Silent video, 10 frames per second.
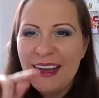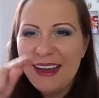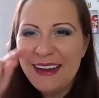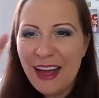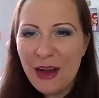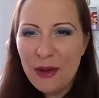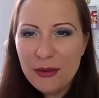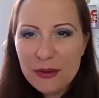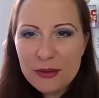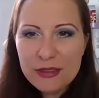And now
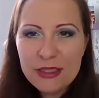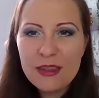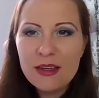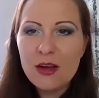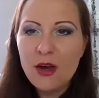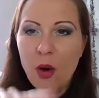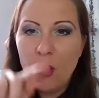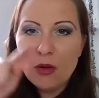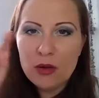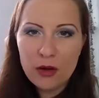you see the
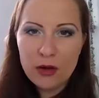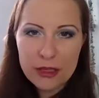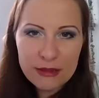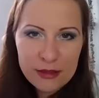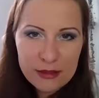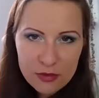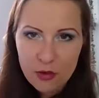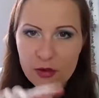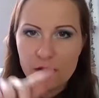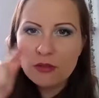whole clock, it's a
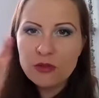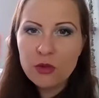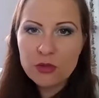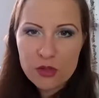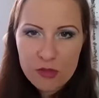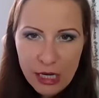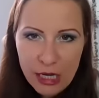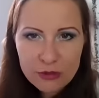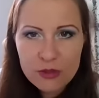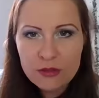circle, so it's
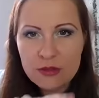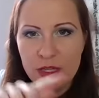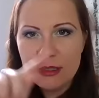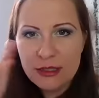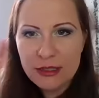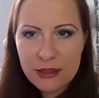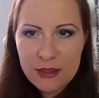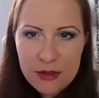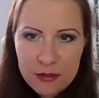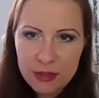360
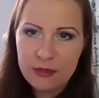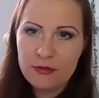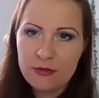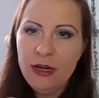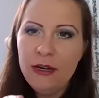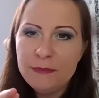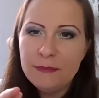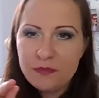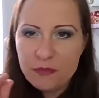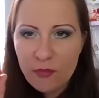degrees, right?
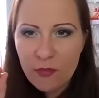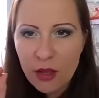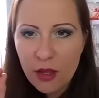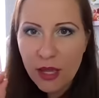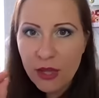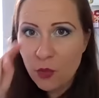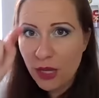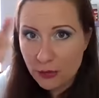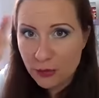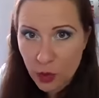And we
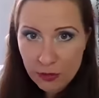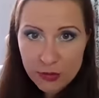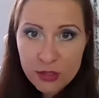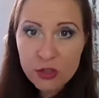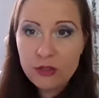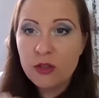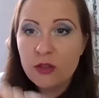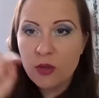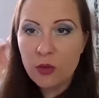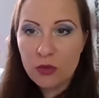have 12 digits.
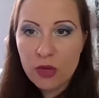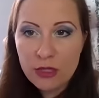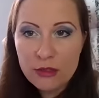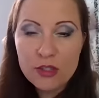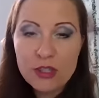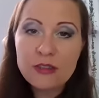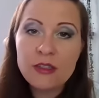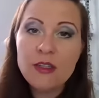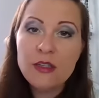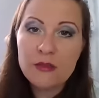So
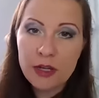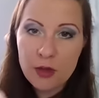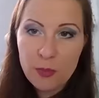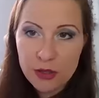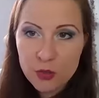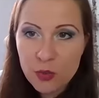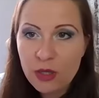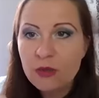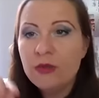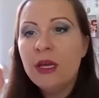360 divided by
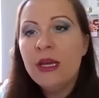12